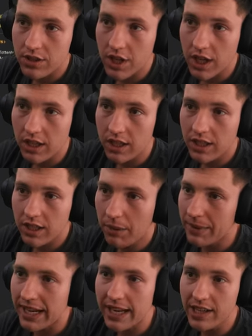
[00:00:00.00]
Tierney.
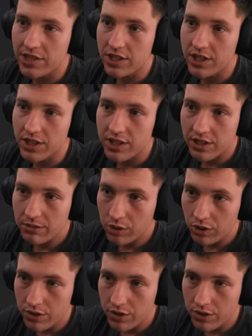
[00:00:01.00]
I mean, he doesn't exist anymore.